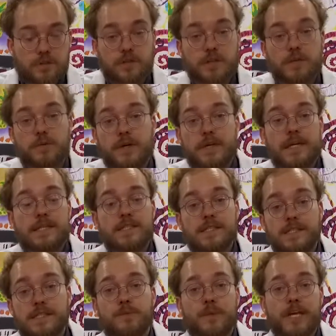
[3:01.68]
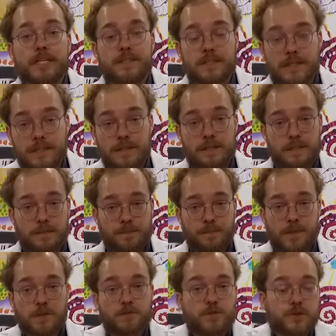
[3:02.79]
so that you can anticipate
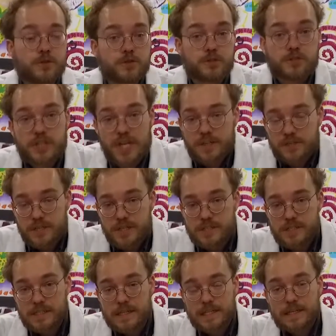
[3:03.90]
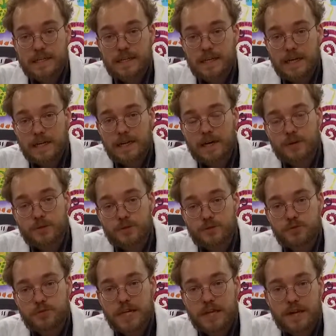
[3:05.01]
future changes and how you
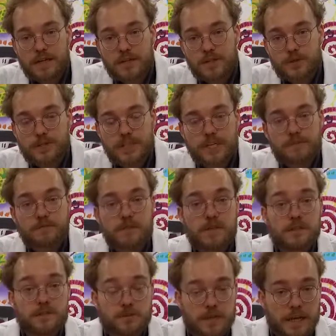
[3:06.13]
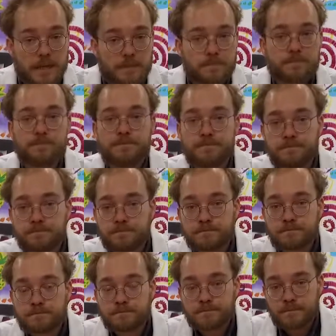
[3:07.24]
should align yourself today.
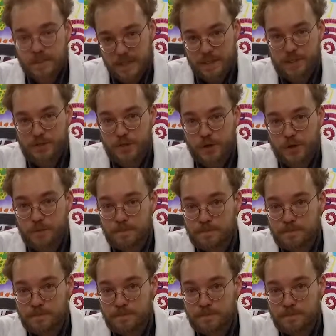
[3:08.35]
Enjoy.